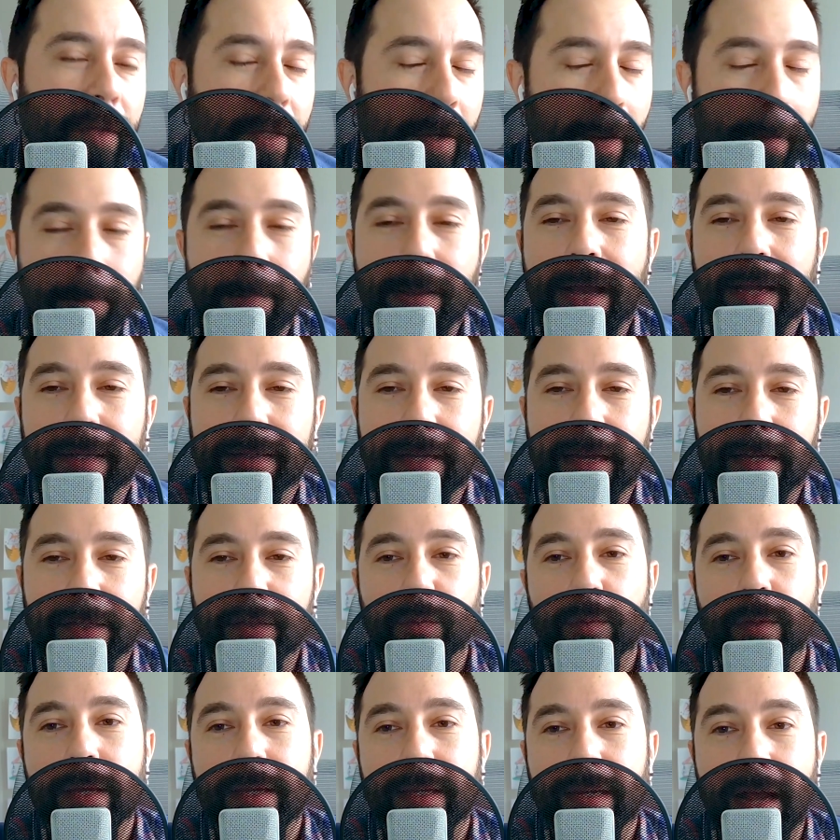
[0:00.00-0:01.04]
Come back
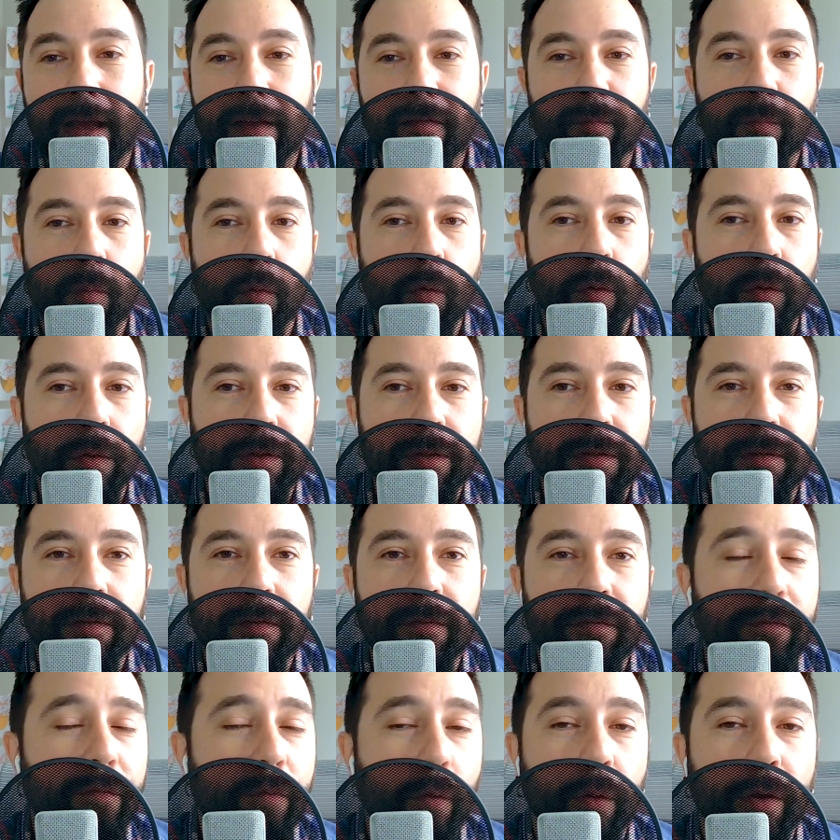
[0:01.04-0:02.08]
next week and I have more
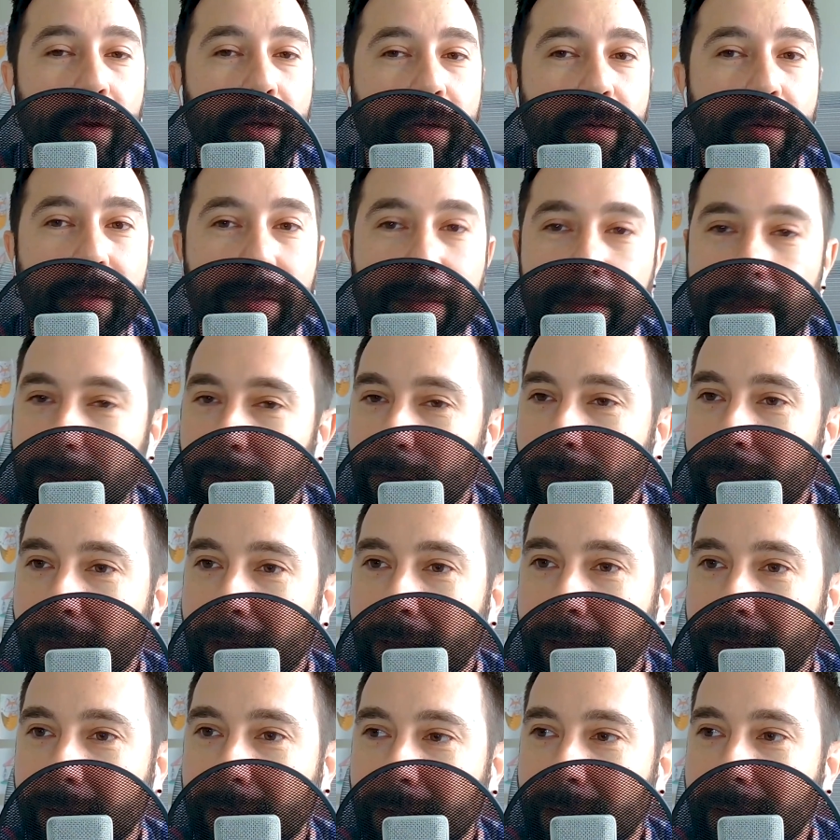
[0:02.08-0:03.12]
for you. Until
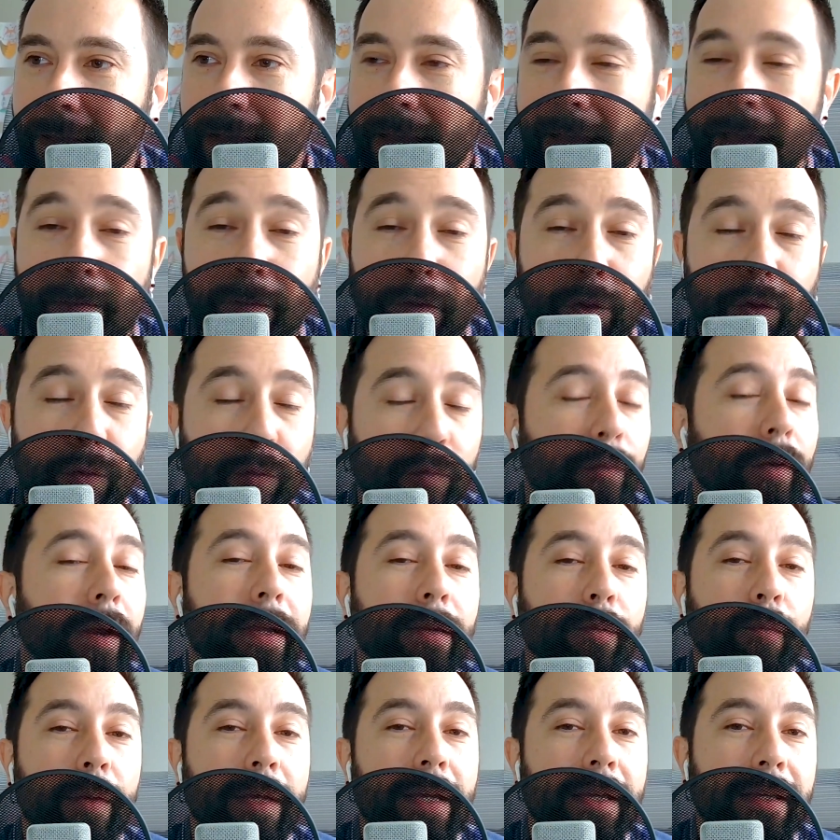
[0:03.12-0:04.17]
then, have a
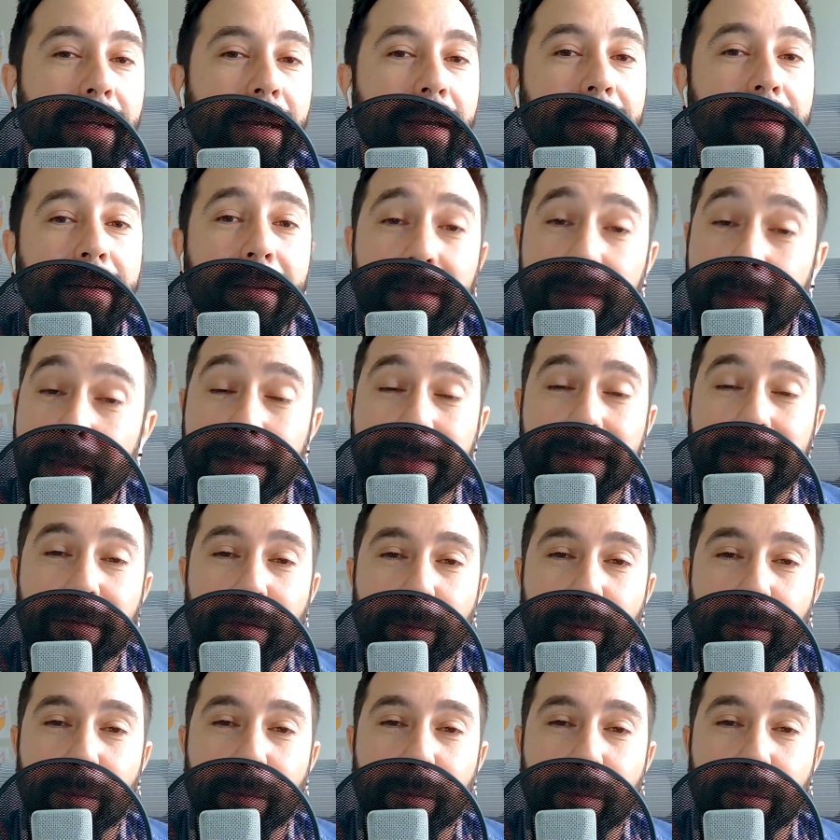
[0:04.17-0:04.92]
great weekend. Thanks,